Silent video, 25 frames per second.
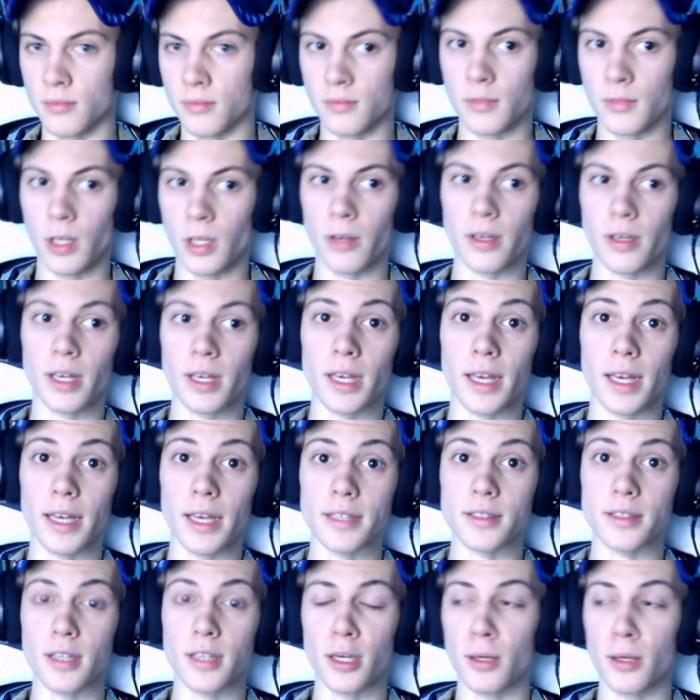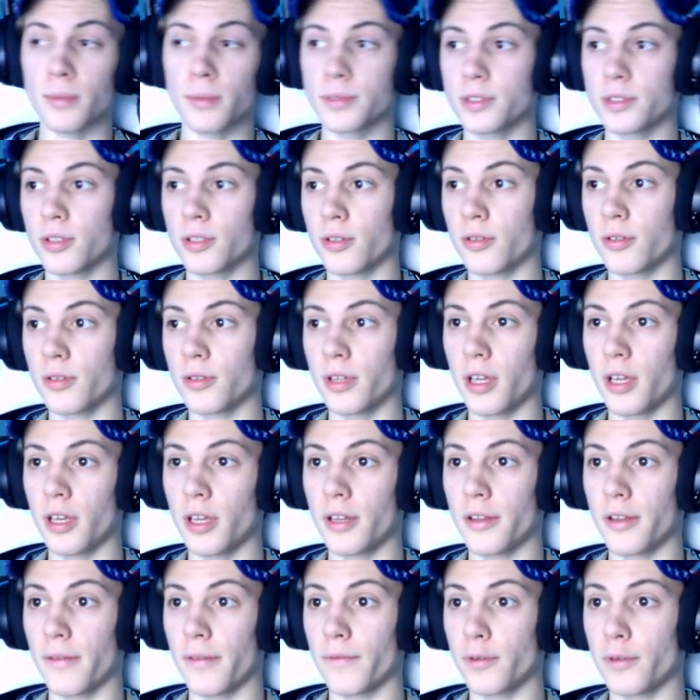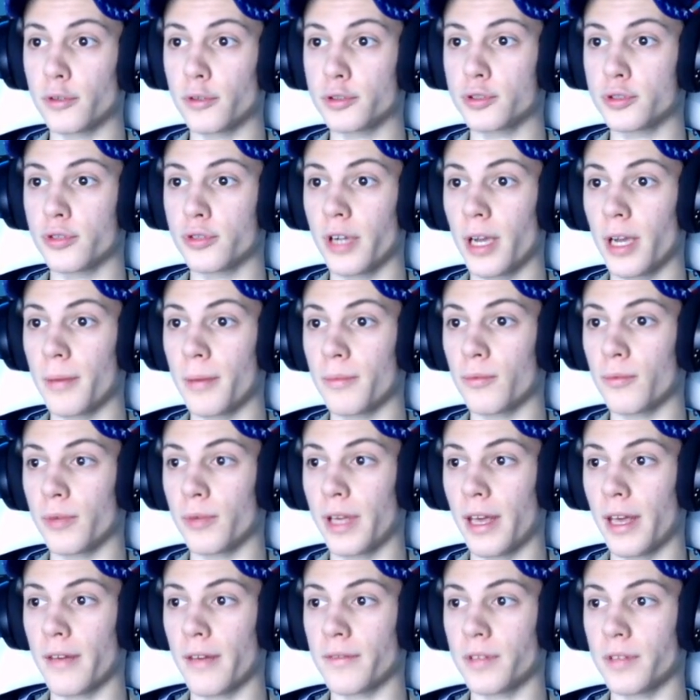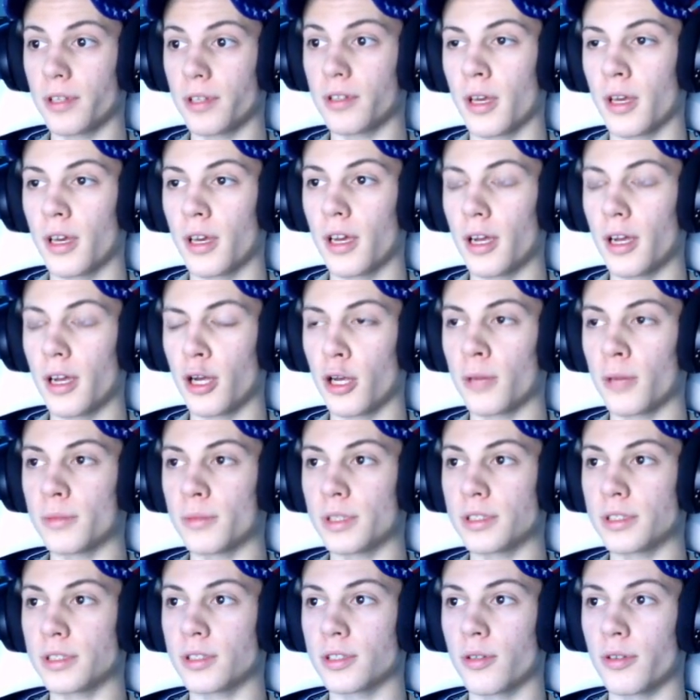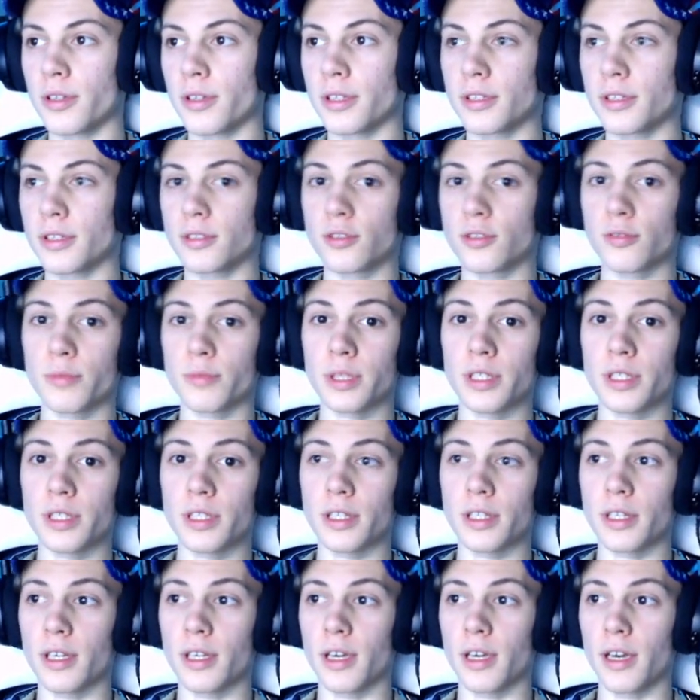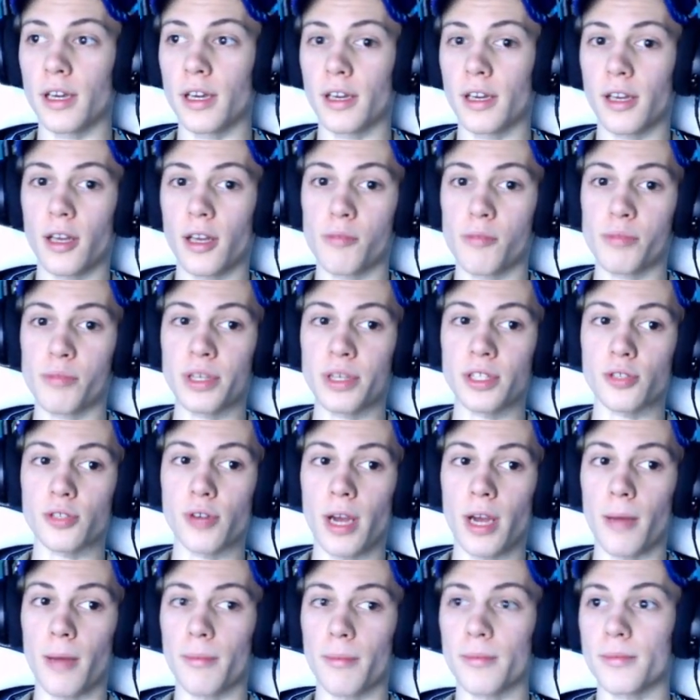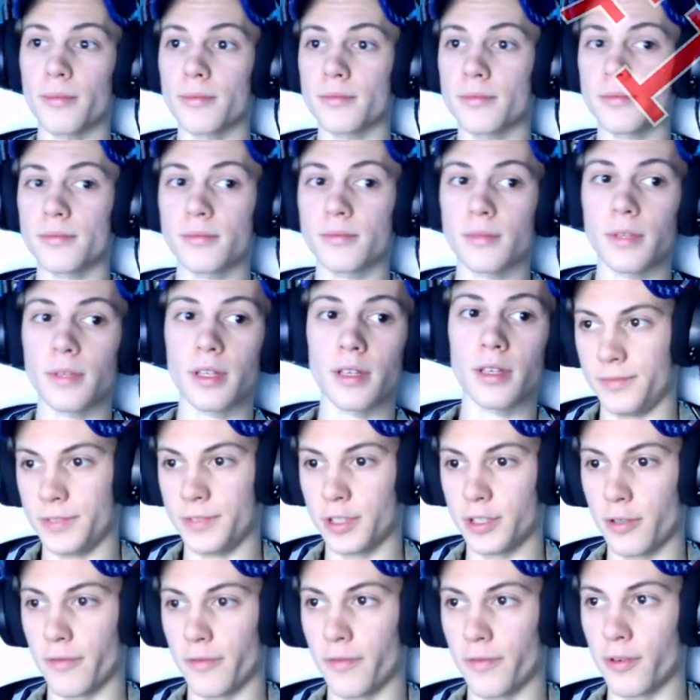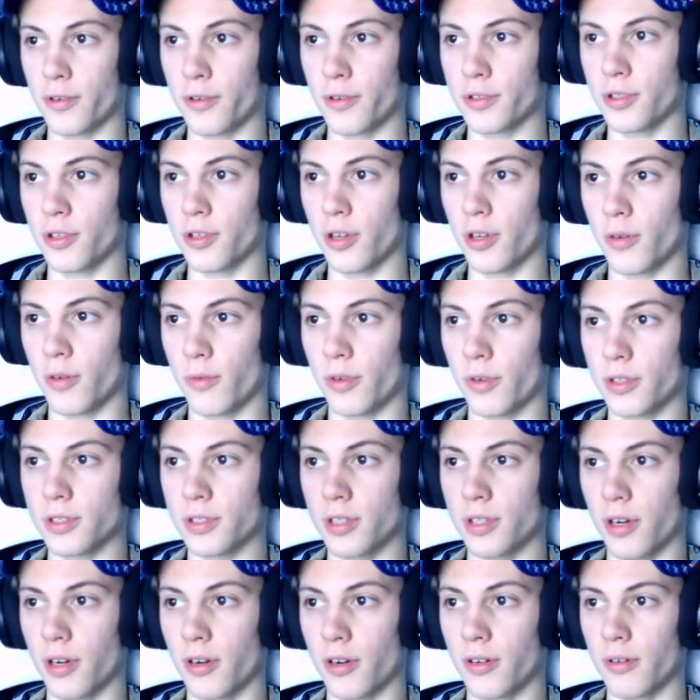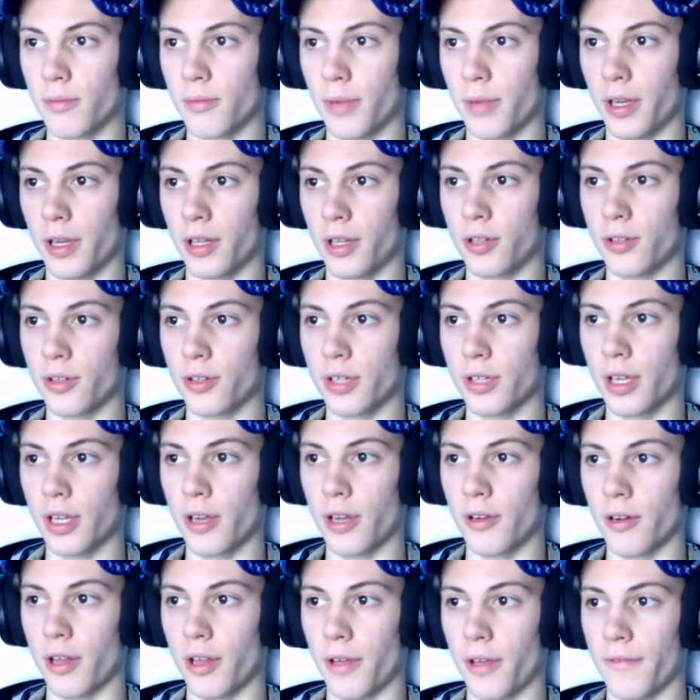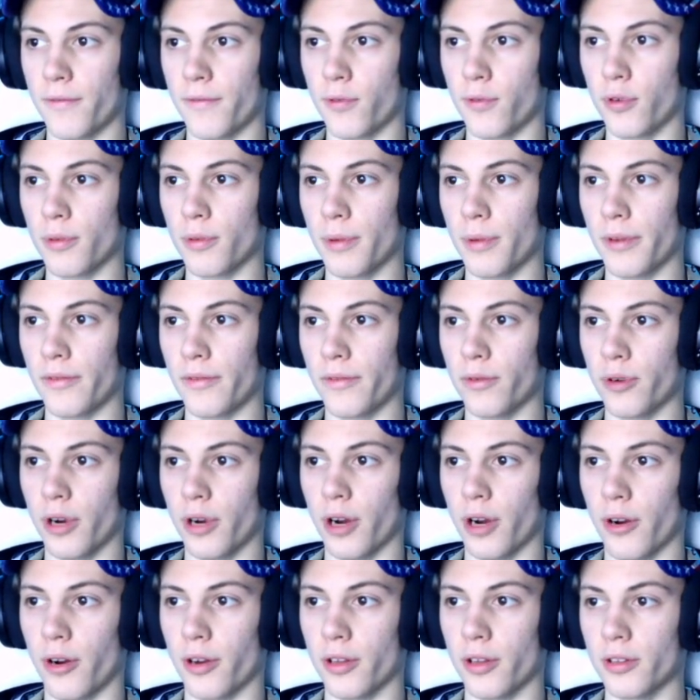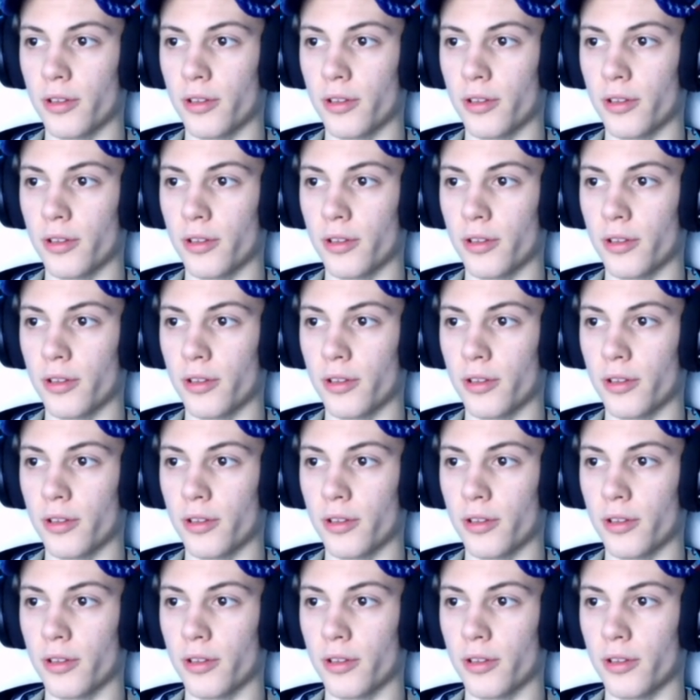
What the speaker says: Okay guys, the first trap we have here is going to be a pit trap. So first you're going to want to start by clearing out a 4x4 area.